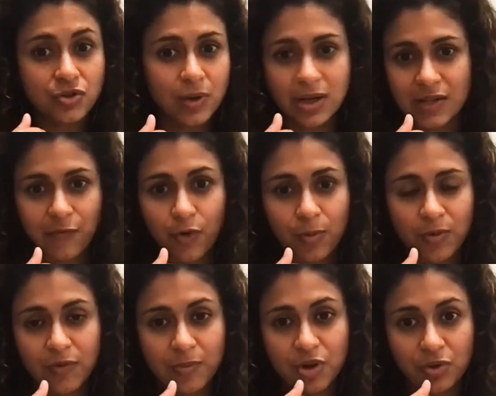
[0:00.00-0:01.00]
not do
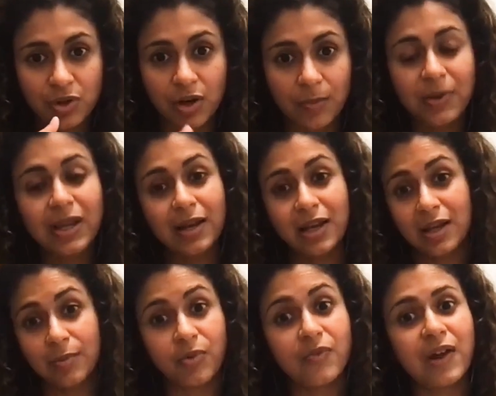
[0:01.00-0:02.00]
any form of
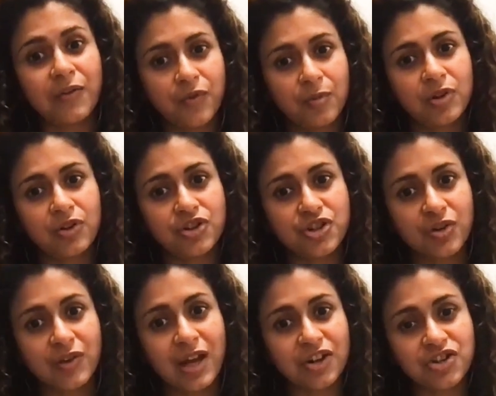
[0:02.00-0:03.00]
immunotherapy, and it can prevent from
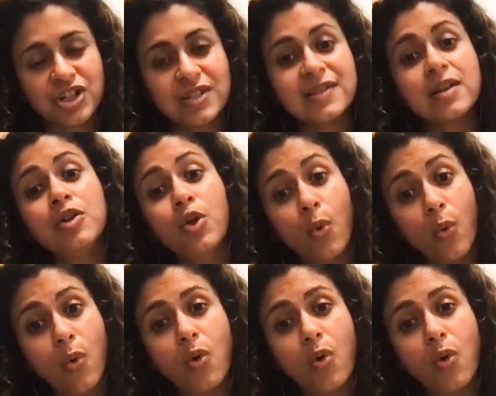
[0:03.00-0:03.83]
allergic reactions.